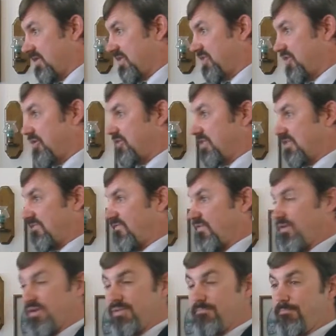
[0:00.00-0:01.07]
excuses
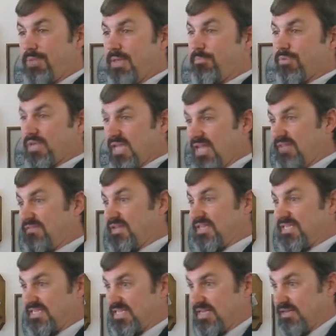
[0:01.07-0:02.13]
for people to live in
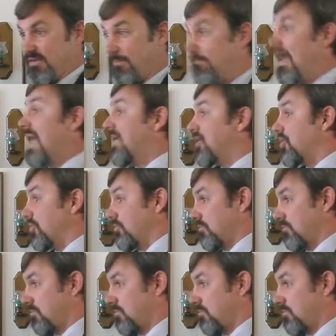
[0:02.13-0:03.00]
sin. Men do.